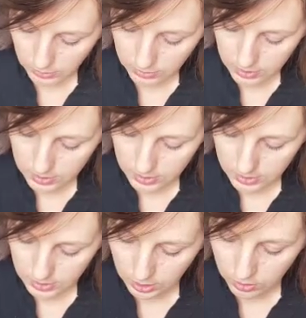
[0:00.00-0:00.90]
a
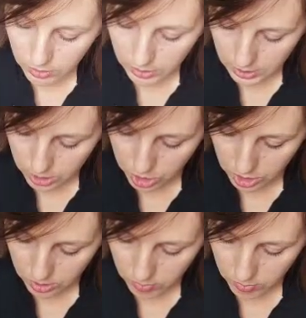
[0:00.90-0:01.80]
single
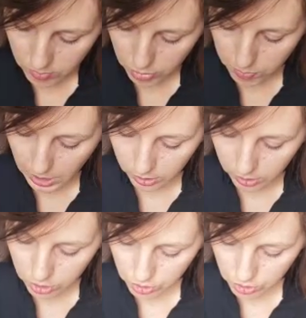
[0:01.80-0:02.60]
engine propeller